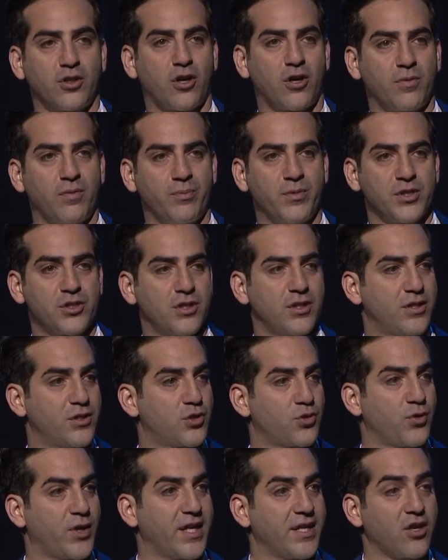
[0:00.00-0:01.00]
our mission
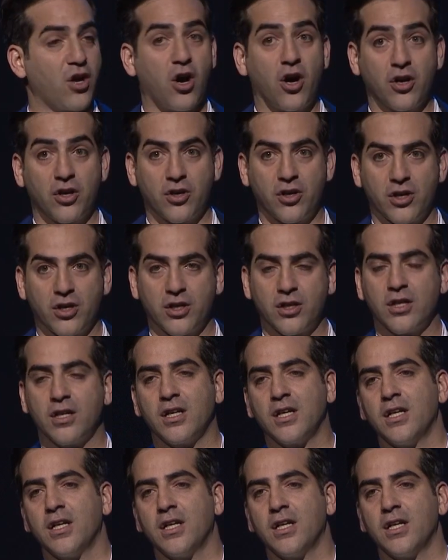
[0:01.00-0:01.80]
is to end hunger.